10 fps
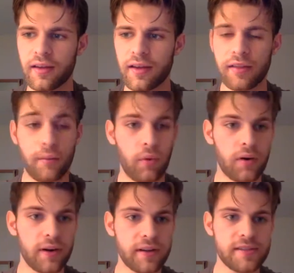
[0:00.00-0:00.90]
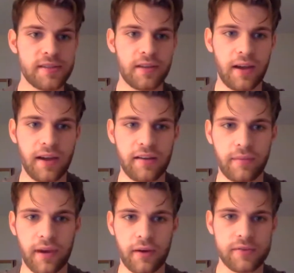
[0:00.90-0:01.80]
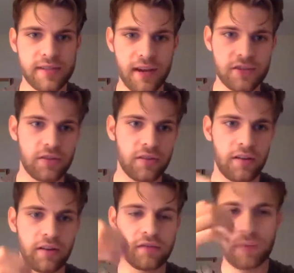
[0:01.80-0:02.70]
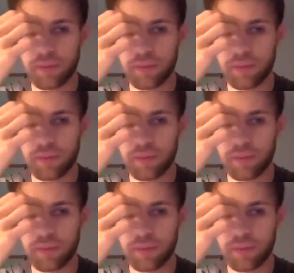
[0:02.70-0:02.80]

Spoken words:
in the mornings, I have my own schedule of